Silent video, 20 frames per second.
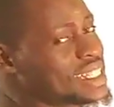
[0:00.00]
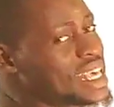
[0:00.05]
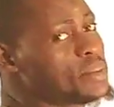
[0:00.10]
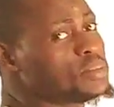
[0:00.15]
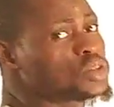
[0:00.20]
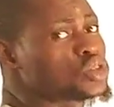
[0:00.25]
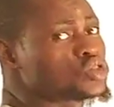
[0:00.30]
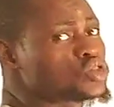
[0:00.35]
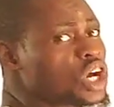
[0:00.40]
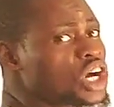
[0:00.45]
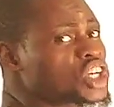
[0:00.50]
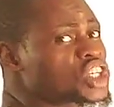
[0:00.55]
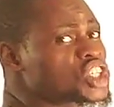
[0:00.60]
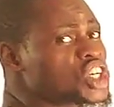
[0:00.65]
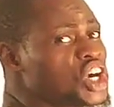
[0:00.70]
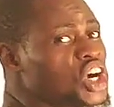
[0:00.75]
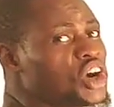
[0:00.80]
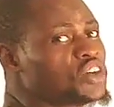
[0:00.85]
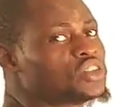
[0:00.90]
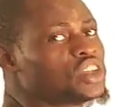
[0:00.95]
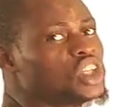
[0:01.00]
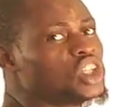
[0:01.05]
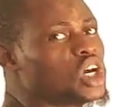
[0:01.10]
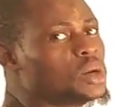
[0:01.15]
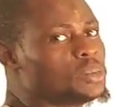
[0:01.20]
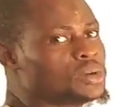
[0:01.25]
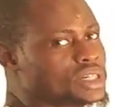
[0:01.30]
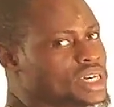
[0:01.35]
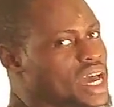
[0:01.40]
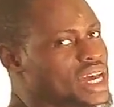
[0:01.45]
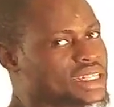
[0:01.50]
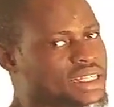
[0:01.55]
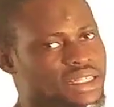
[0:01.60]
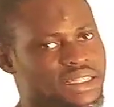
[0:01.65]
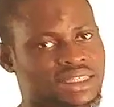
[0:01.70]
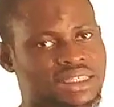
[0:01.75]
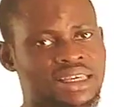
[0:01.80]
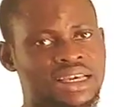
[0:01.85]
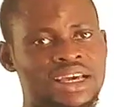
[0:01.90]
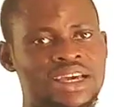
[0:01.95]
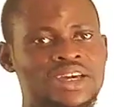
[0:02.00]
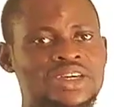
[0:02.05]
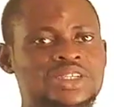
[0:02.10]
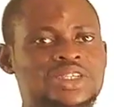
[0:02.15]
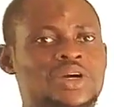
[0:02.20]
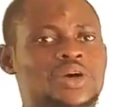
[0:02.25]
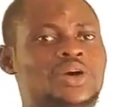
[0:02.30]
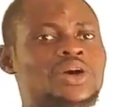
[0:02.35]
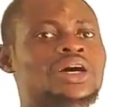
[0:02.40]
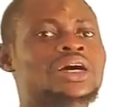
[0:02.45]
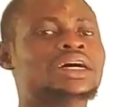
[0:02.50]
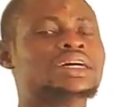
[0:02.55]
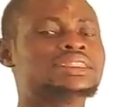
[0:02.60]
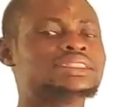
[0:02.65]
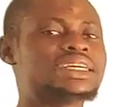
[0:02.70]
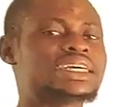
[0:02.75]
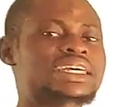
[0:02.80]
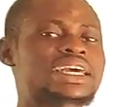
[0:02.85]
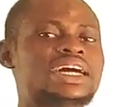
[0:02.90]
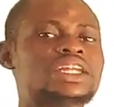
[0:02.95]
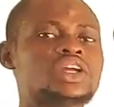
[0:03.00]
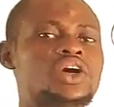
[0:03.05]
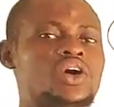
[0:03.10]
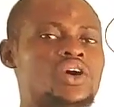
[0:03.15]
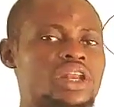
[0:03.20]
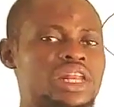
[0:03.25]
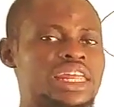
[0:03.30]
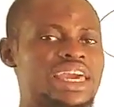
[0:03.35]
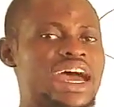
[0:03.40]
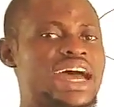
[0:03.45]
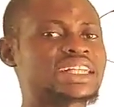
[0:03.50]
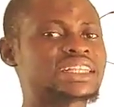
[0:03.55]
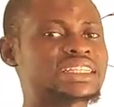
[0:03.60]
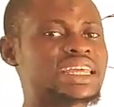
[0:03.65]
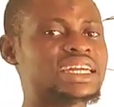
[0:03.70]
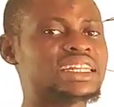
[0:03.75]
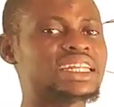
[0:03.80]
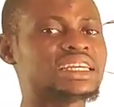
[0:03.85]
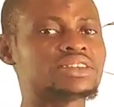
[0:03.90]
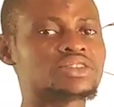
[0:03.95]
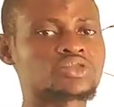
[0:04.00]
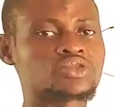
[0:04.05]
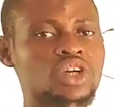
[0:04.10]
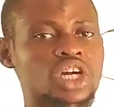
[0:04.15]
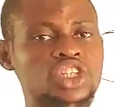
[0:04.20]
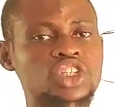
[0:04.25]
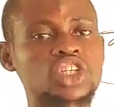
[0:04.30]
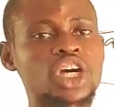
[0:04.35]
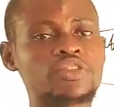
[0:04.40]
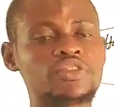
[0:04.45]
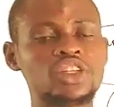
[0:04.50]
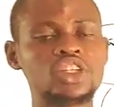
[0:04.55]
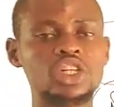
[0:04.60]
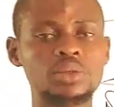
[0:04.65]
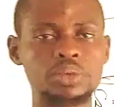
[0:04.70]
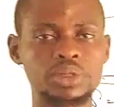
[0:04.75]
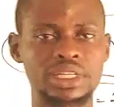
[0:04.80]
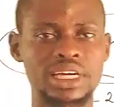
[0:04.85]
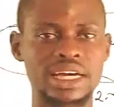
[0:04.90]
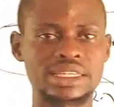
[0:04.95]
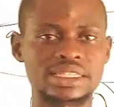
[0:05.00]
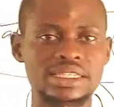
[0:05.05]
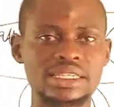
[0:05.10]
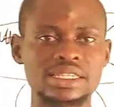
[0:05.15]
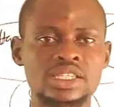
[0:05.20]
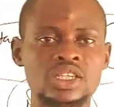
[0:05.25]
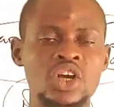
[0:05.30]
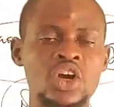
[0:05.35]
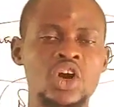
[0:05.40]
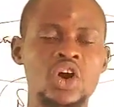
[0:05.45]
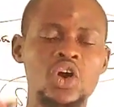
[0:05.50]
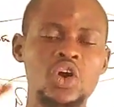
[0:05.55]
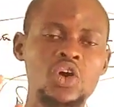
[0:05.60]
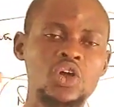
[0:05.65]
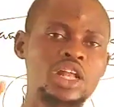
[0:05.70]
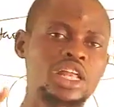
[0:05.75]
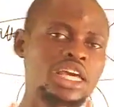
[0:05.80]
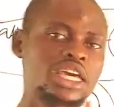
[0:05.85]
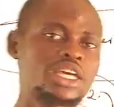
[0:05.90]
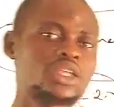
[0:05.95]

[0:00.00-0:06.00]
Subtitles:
same structure of the noble gases. So they can only attain the structure of the noble gases only